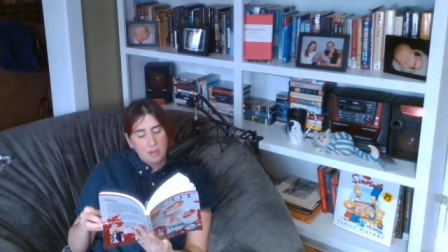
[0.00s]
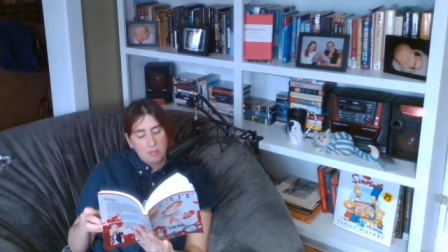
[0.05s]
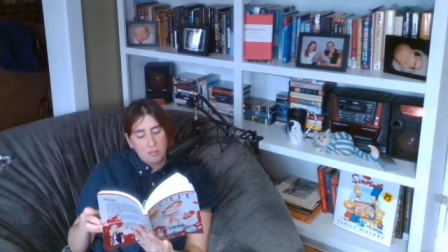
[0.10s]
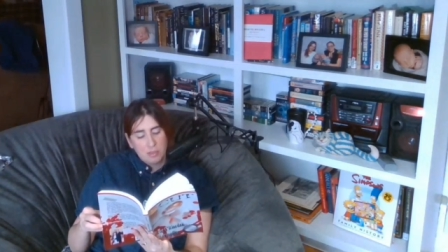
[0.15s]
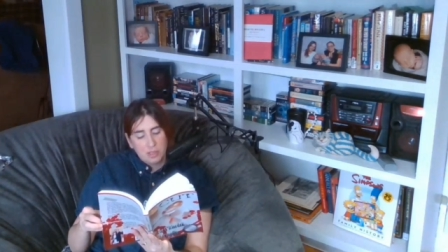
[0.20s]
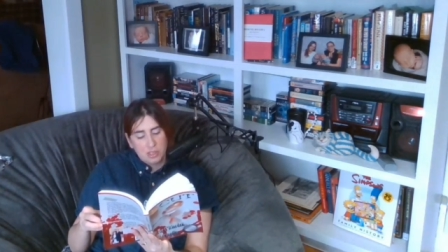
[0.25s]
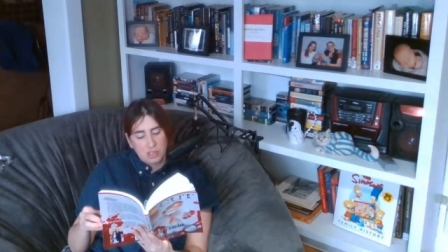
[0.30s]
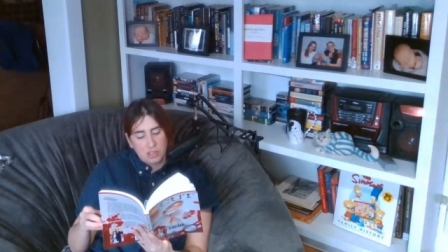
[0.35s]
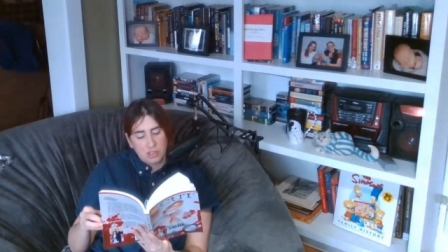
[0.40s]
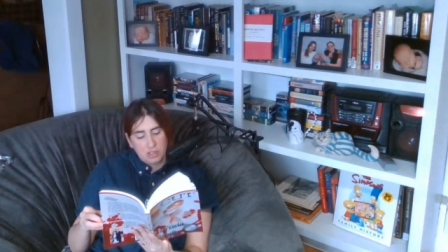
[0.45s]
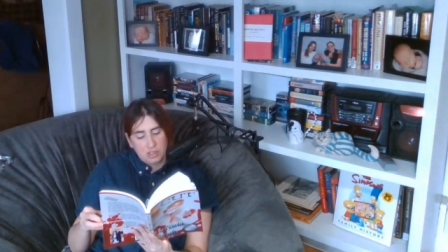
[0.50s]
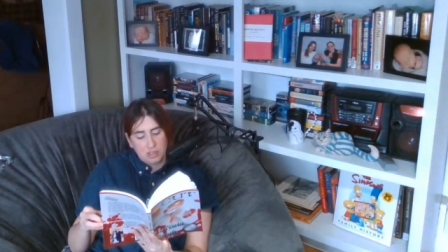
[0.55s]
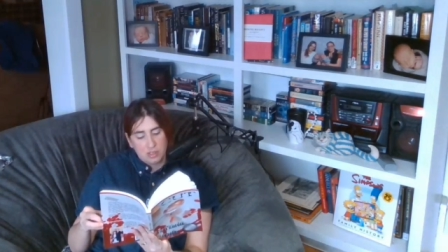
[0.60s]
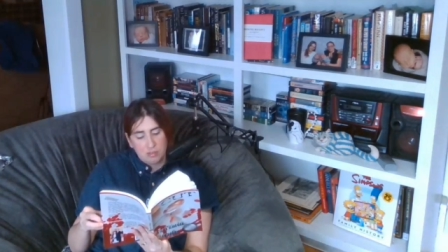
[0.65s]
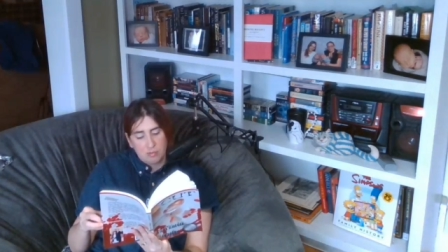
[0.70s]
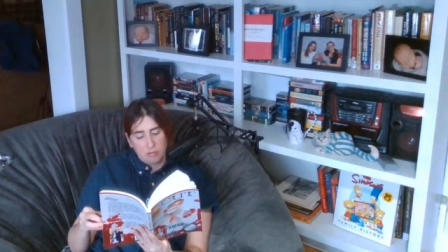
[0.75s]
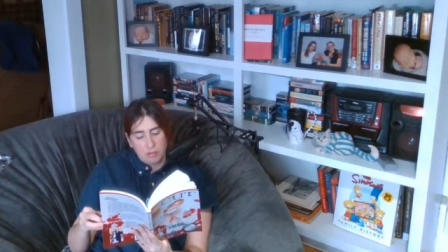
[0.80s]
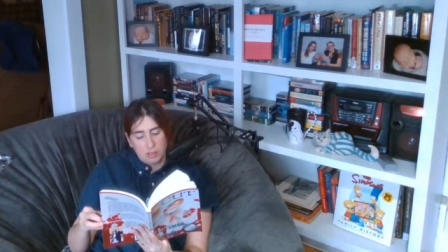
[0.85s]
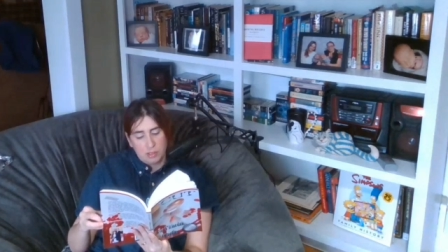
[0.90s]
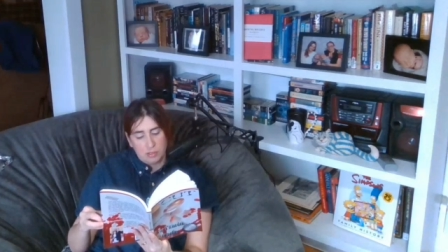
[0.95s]
Brigid looked
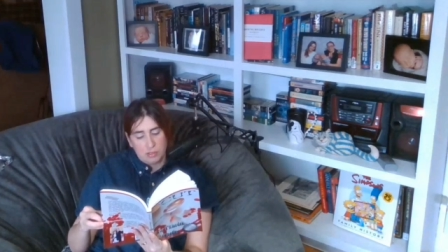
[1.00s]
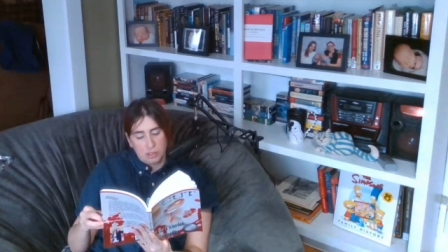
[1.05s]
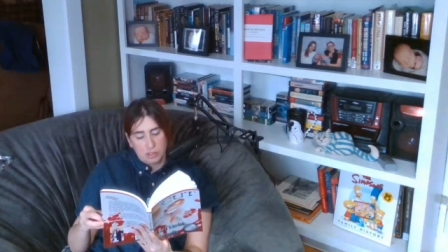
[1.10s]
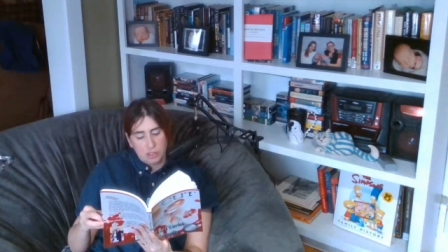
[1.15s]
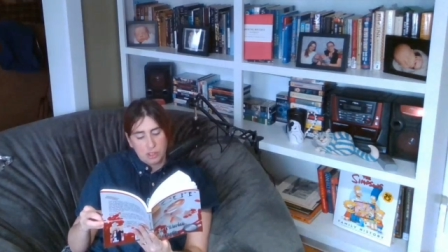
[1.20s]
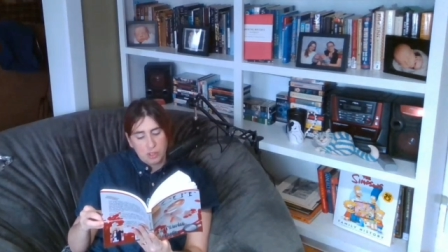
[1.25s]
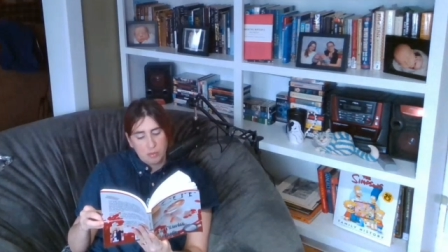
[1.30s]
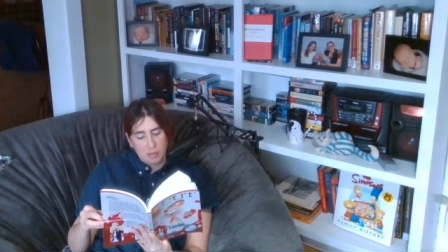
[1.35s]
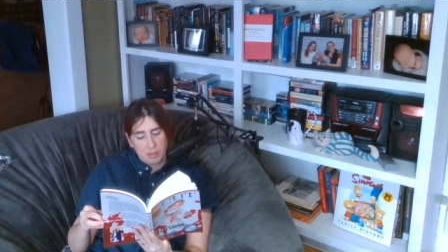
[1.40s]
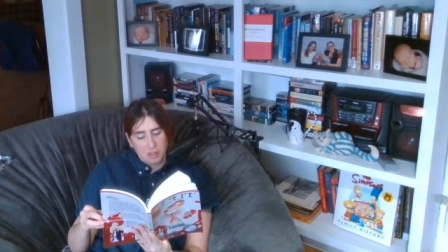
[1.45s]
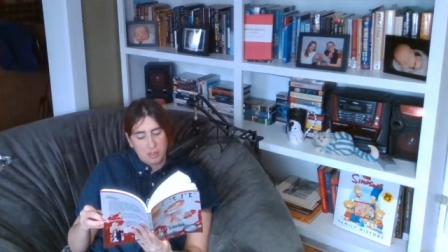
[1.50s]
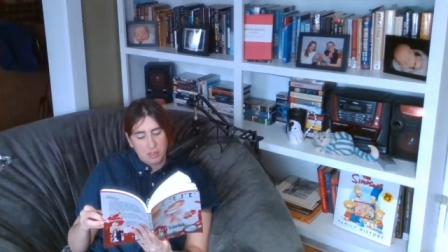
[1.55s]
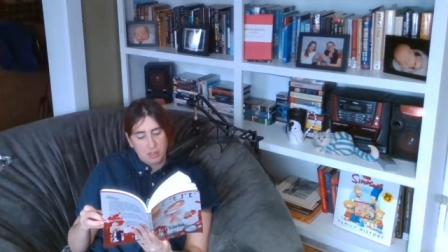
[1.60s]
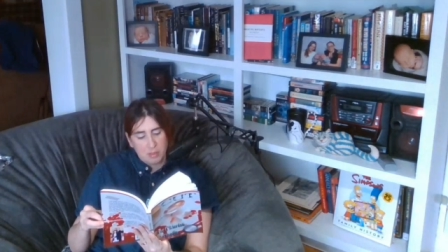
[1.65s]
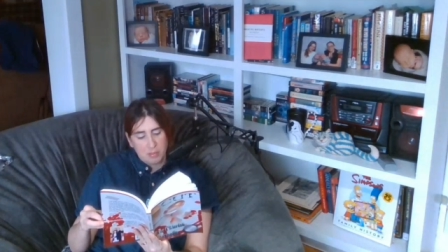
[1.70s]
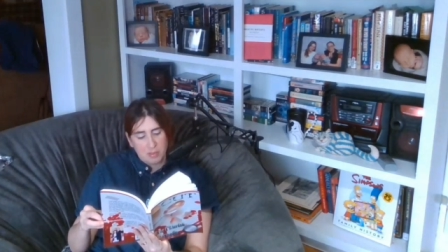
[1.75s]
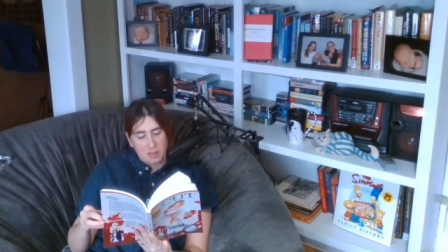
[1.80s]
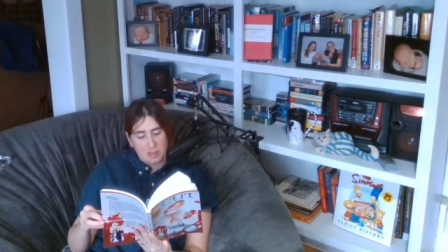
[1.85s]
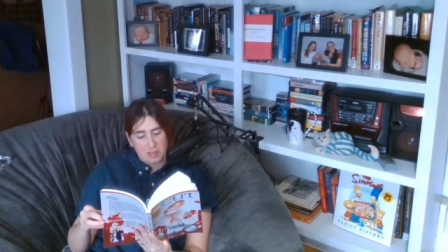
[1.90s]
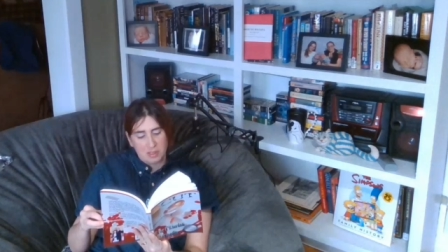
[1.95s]
confused. She wrinkled
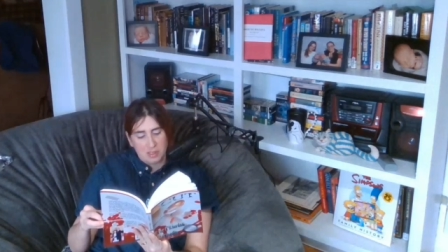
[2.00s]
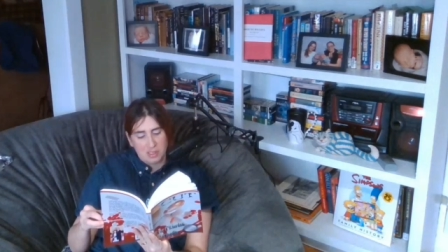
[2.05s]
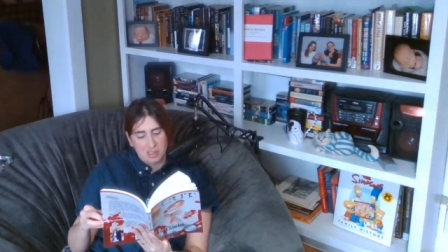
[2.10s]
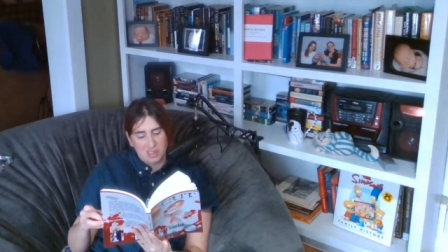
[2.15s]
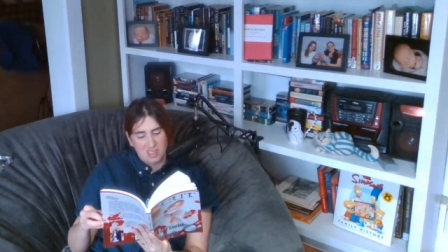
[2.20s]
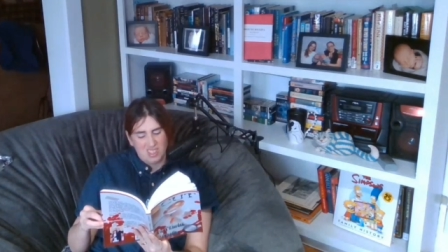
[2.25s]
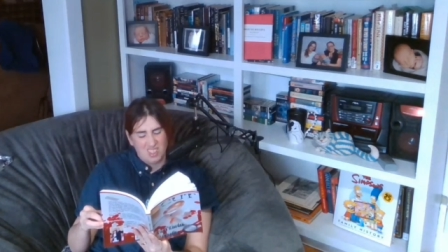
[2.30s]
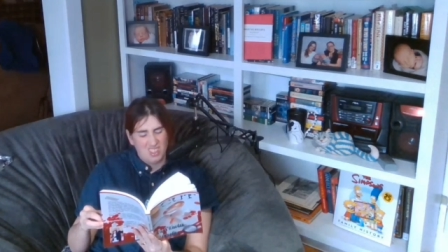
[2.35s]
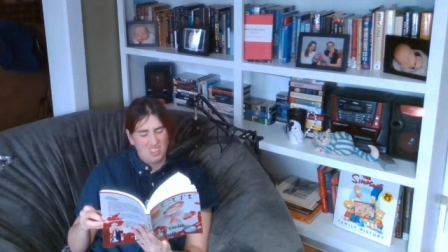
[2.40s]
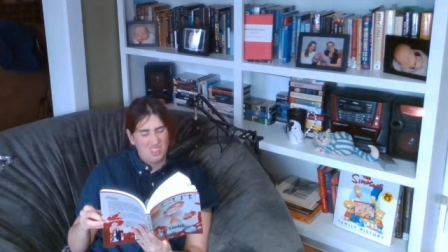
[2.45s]
up her nose.